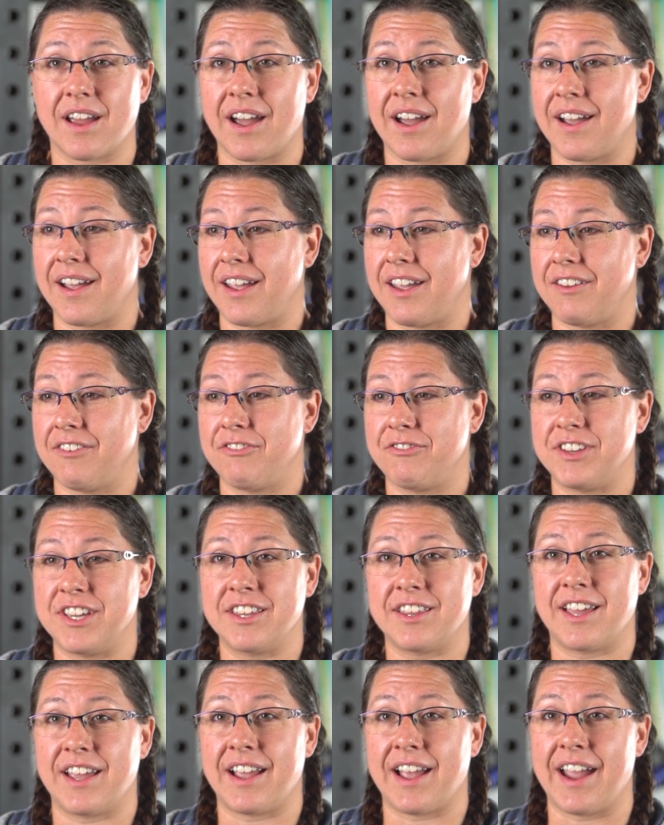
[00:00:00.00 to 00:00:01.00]
I
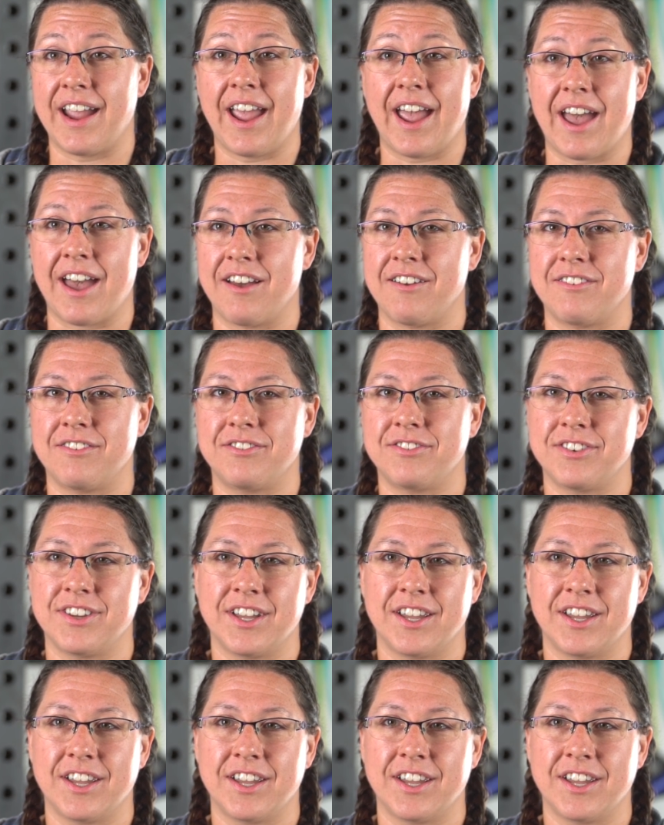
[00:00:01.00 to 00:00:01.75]
feel like I have